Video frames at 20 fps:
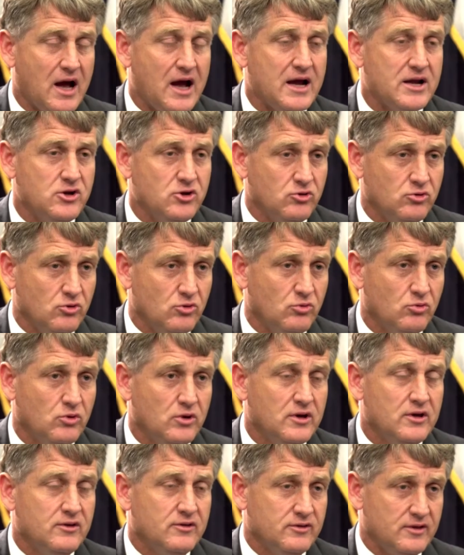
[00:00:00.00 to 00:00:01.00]
I knew
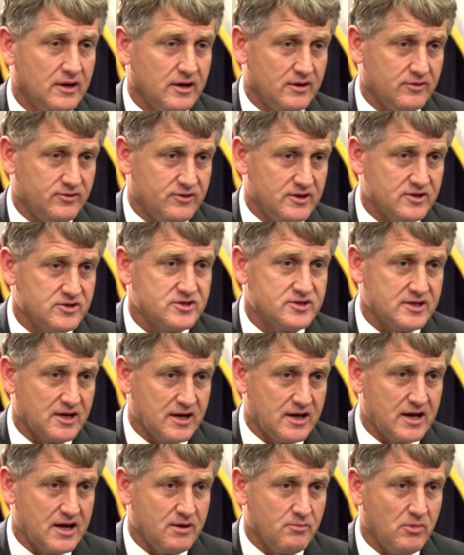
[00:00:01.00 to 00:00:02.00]
that at this
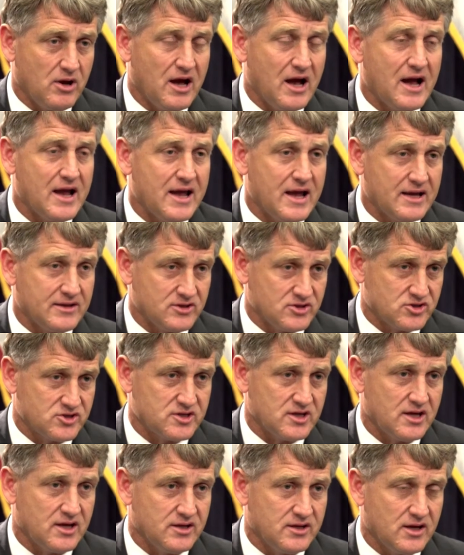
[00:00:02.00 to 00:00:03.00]
time I had to
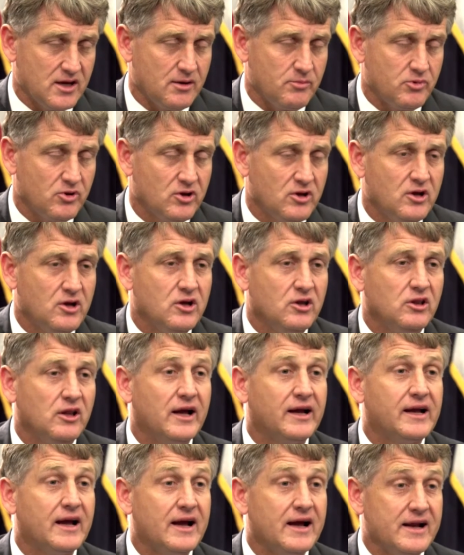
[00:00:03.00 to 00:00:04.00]
stand up
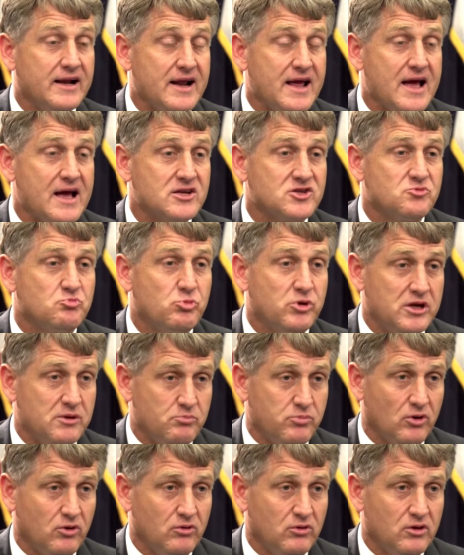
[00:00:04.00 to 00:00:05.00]
like I had asked
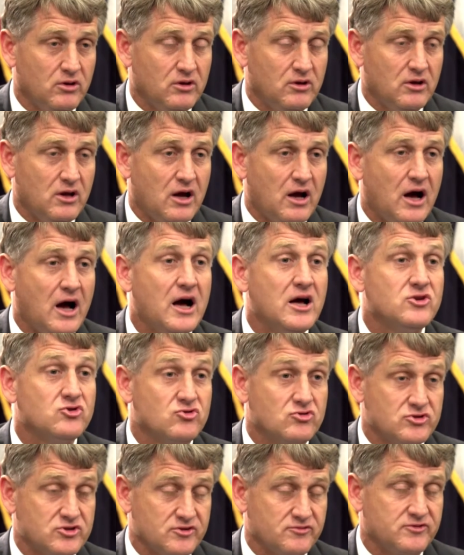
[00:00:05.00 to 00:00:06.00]
people
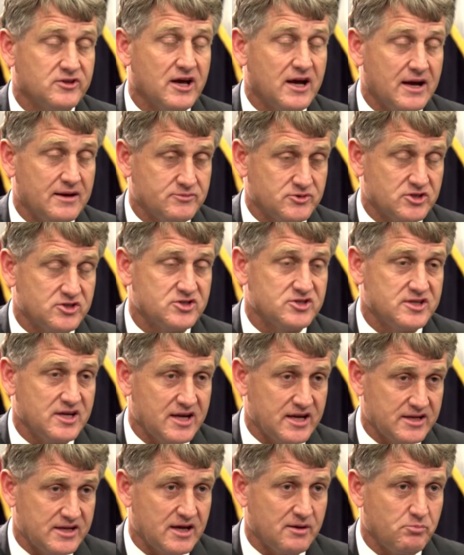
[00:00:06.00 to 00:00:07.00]
hundreds of times to
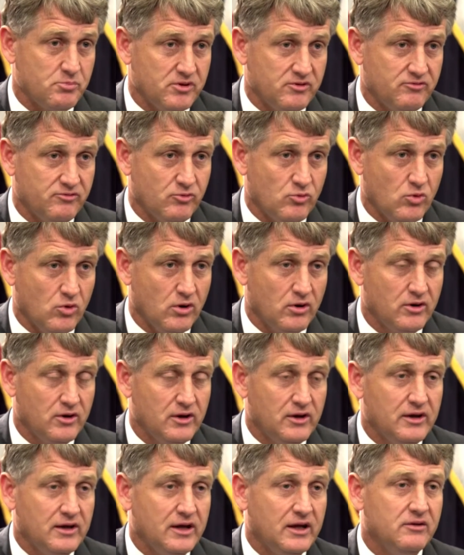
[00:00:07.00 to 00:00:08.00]
stand up before
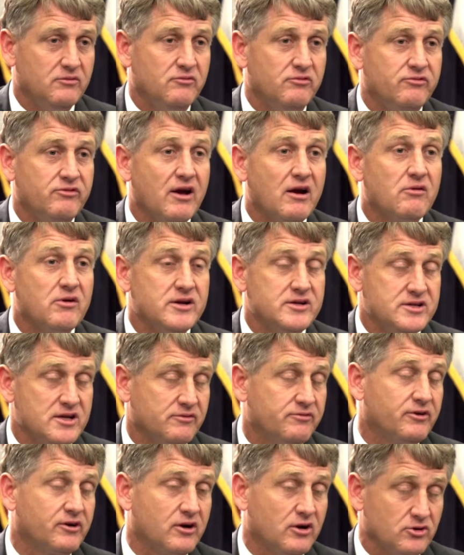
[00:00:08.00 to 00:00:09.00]
in very
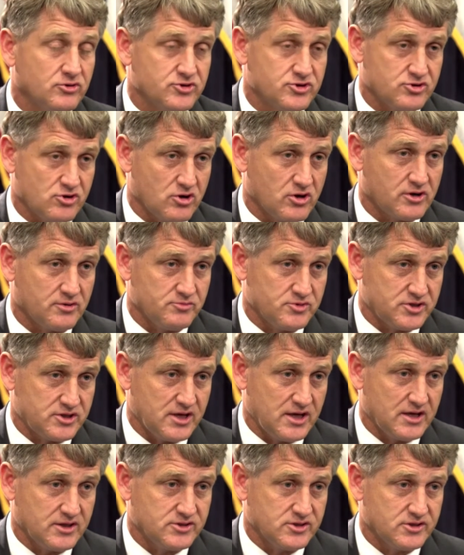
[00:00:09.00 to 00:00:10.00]
difficult
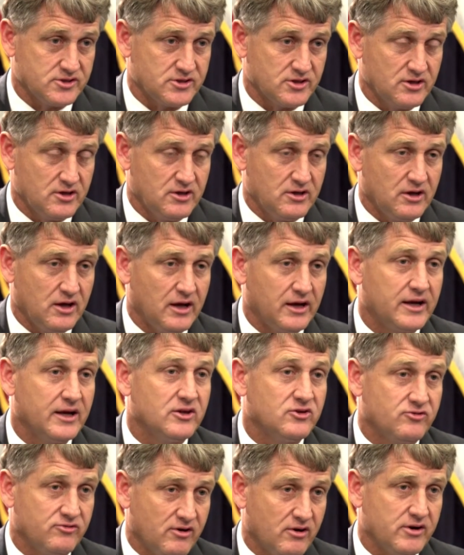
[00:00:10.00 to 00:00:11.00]
circumstances
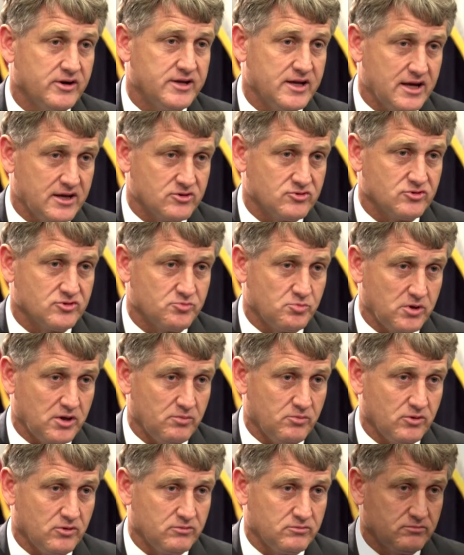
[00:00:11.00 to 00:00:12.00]
against very dangerous
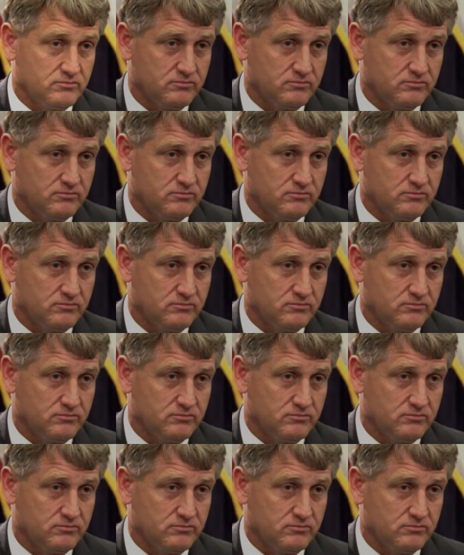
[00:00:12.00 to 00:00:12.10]
people.